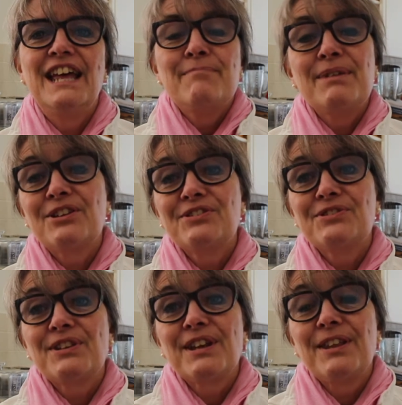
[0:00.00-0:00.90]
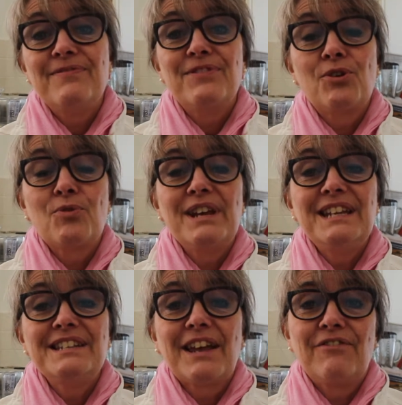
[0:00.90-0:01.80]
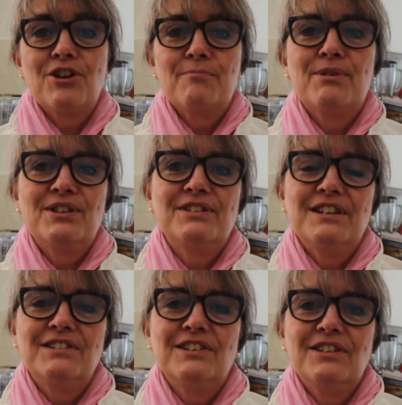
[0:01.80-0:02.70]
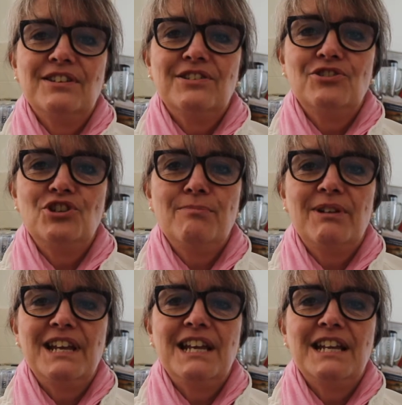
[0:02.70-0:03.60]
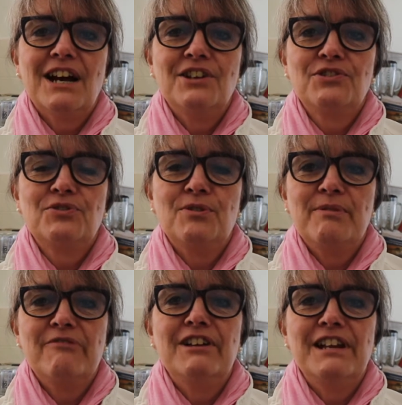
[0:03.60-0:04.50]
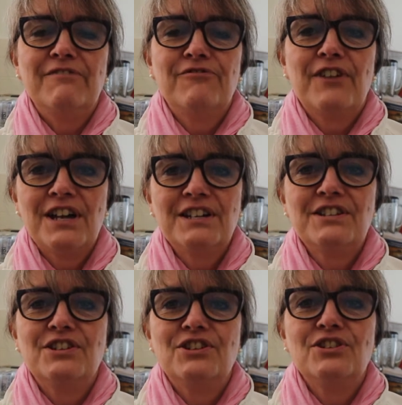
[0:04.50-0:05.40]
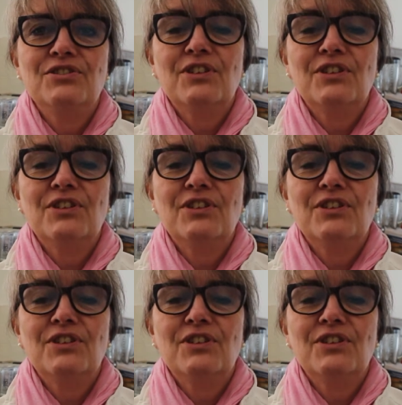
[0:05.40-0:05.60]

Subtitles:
because the Queen's having her birthday soon, the Jubilee, I just thought it'd be really fun to do